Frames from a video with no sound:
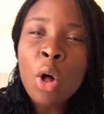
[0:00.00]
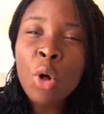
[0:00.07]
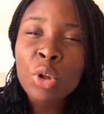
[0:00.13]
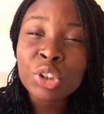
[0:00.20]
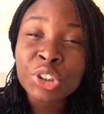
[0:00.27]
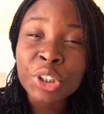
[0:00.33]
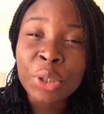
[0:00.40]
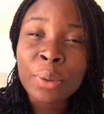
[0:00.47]

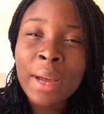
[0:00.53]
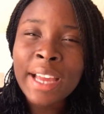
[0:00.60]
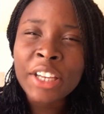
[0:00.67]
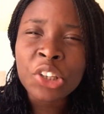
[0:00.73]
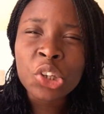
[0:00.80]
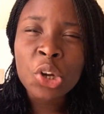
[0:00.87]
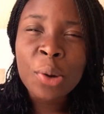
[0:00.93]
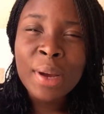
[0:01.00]
Also, I
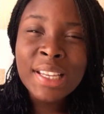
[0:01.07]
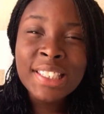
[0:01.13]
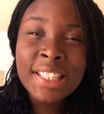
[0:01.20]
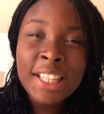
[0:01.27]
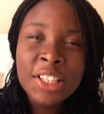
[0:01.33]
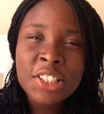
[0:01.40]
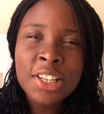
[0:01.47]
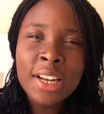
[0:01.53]
know I
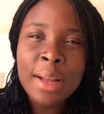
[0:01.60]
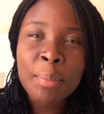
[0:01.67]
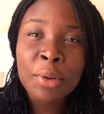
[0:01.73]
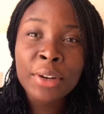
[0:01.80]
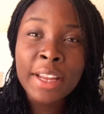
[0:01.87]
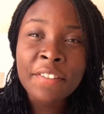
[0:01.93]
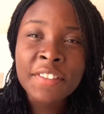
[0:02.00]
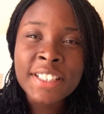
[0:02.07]
said that I was gonna
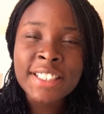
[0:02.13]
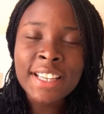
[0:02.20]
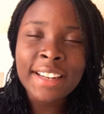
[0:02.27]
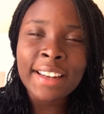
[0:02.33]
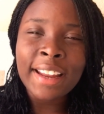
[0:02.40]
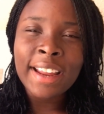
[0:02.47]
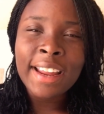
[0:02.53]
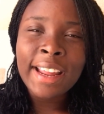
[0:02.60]
upload every
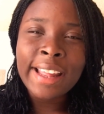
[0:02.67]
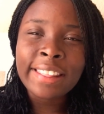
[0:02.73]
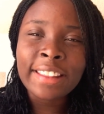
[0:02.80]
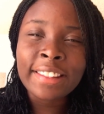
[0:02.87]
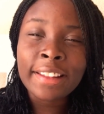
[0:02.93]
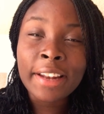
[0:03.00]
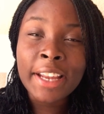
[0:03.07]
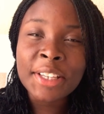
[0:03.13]
Sunday, and
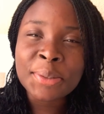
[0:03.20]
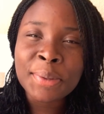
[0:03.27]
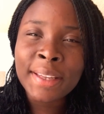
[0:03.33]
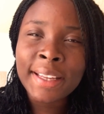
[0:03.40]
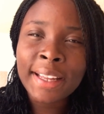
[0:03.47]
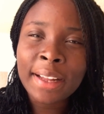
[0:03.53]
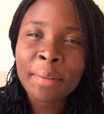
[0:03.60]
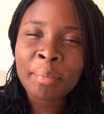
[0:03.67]
then the next
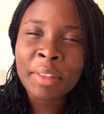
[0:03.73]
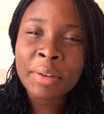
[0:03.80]
week,